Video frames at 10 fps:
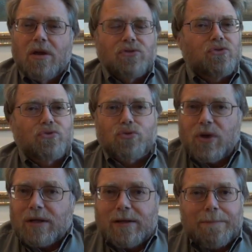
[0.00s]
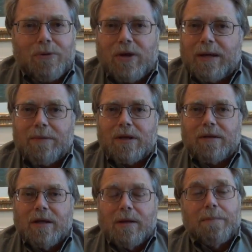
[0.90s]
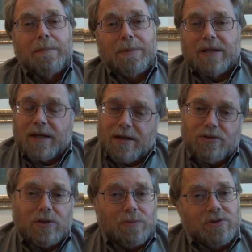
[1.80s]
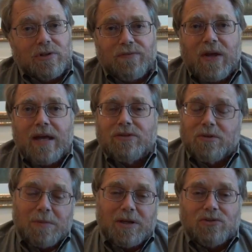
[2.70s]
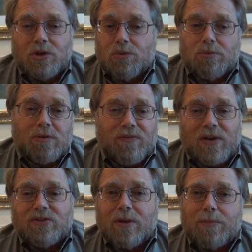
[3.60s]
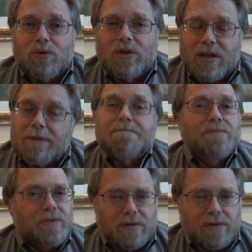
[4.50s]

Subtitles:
Strictly prohibited. But because it was the feds and because no one would fess up who did it,